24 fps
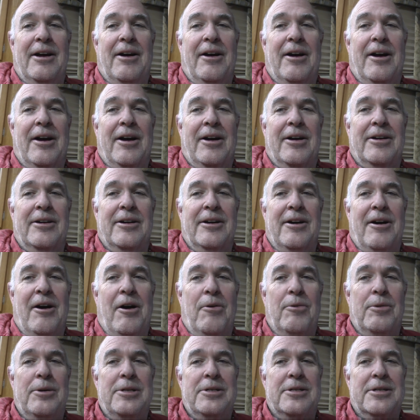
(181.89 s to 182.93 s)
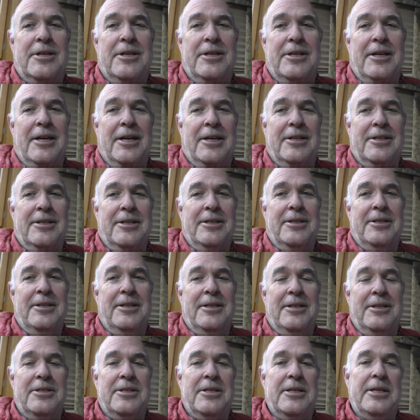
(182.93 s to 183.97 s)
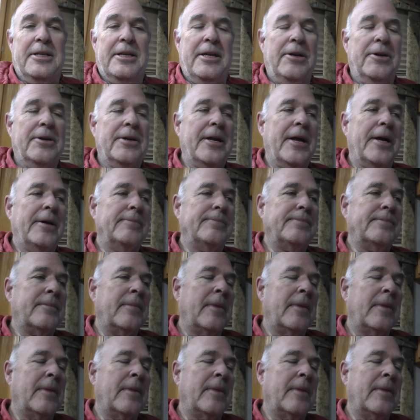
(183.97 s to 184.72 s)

are always connected to the internet.